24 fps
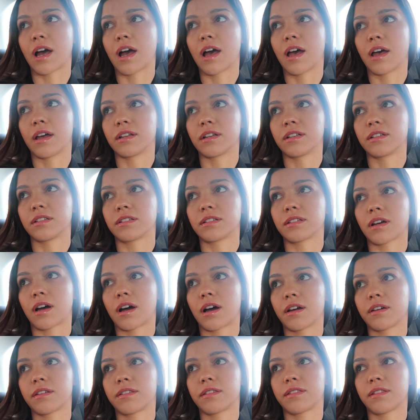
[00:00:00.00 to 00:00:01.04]
And
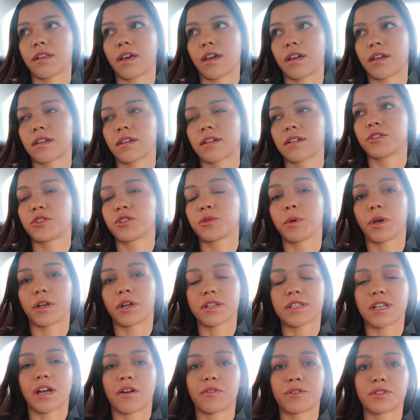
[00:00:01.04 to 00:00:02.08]
I think, to be
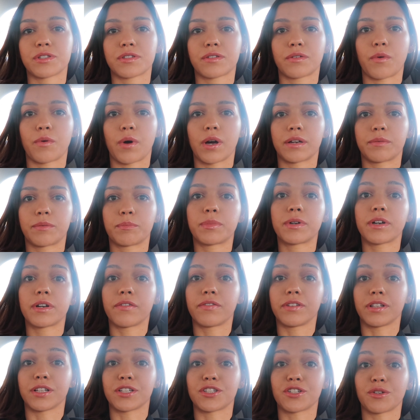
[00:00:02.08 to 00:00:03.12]
honest, I was quite
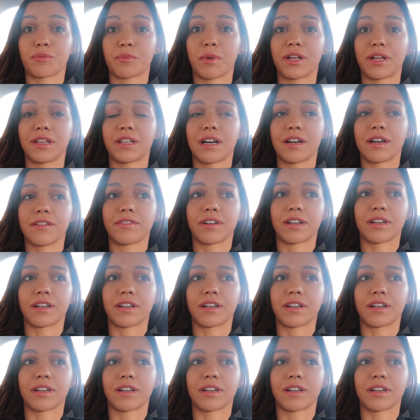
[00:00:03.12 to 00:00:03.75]
privileged in my life,